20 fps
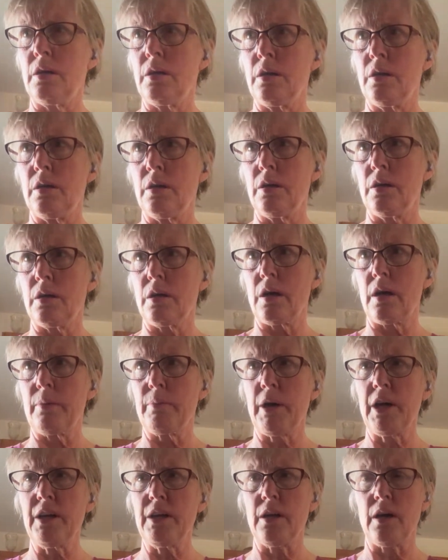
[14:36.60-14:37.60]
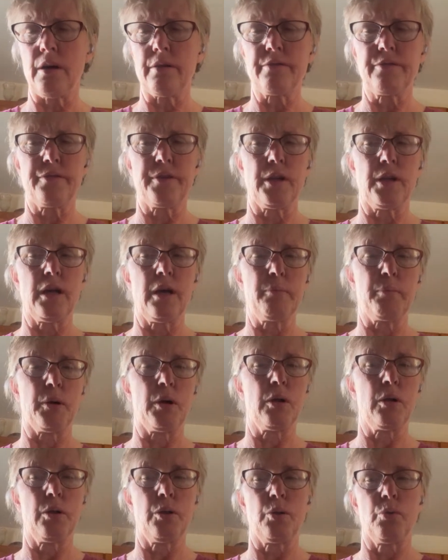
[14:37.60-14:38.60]
I might not fill up
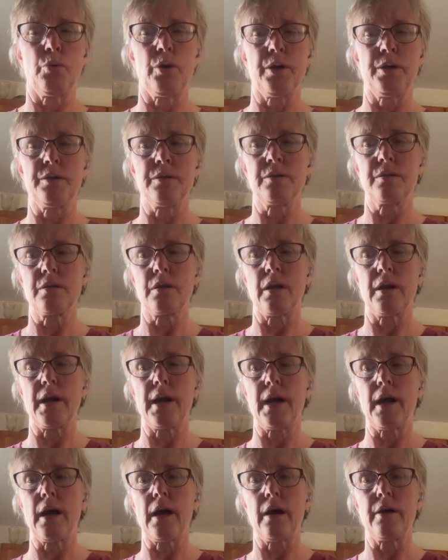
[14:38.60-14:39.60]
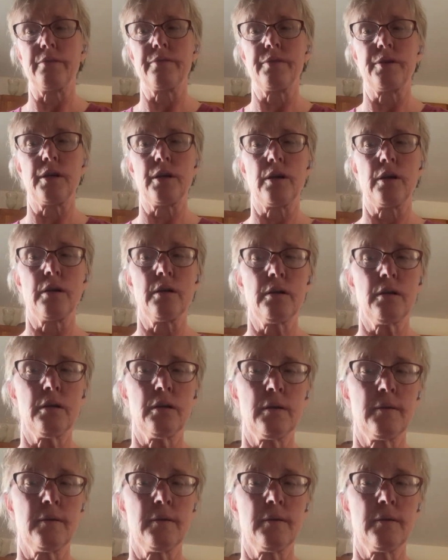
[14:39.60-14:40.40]
all the ones that I have here.